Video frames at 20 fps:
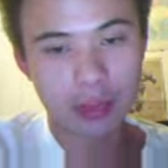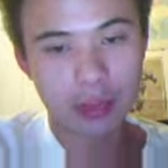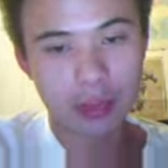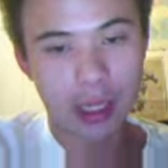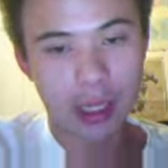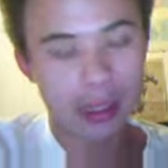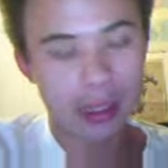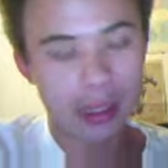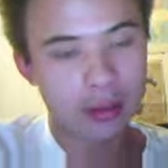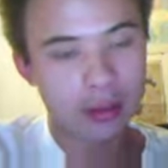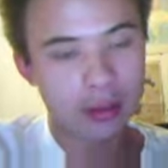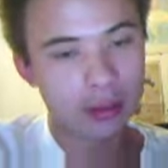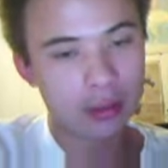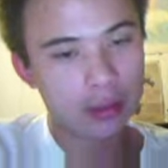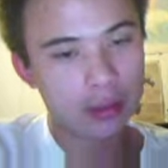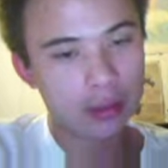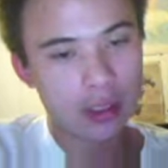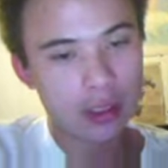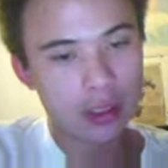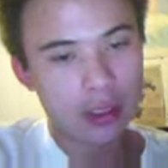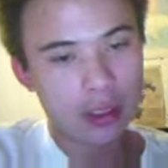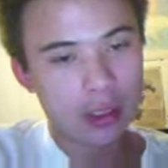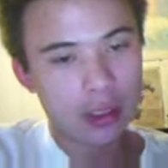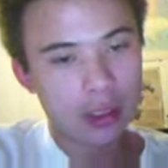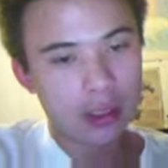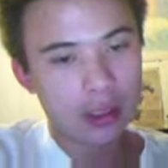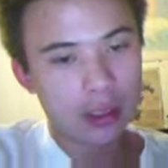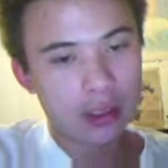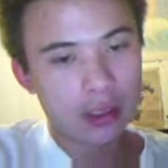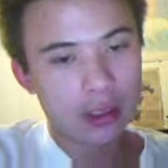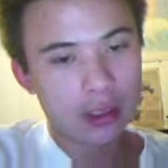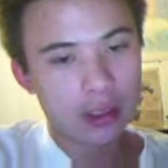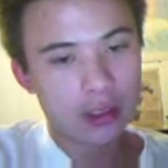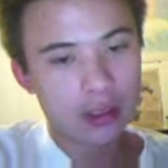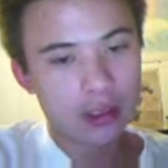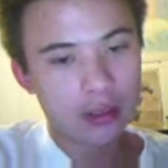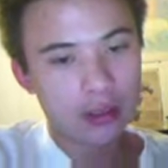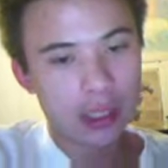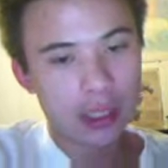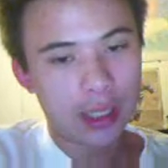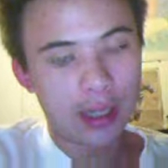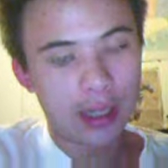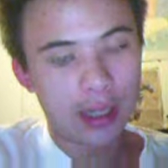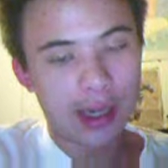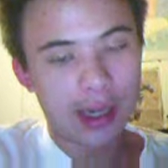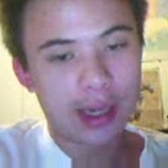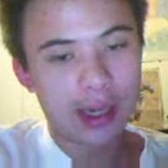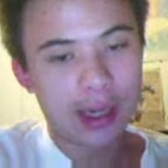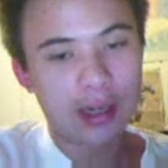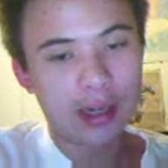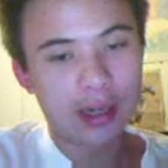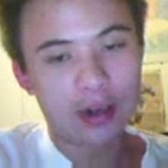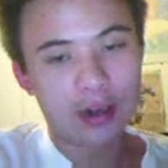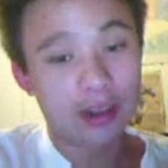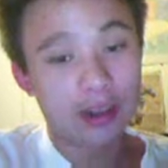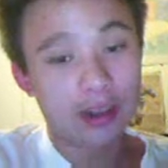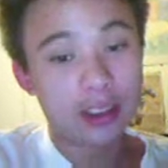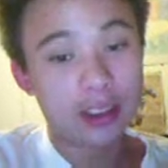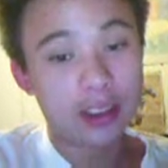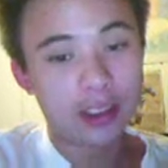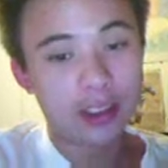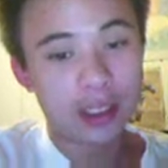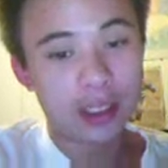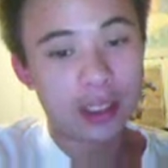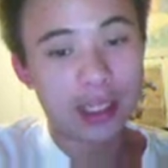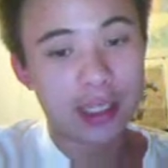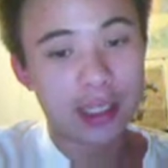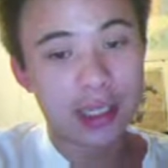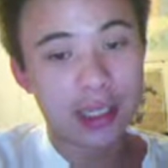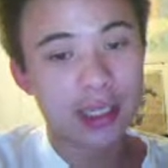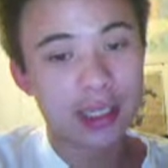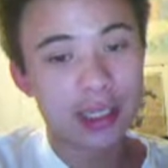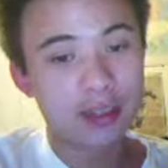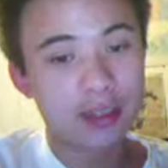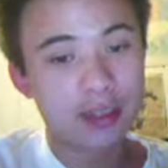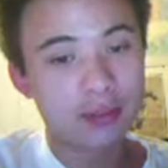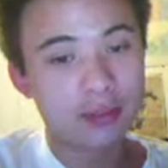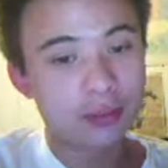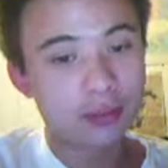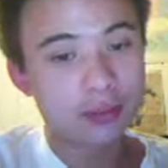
And I, I I don't know, I just think that and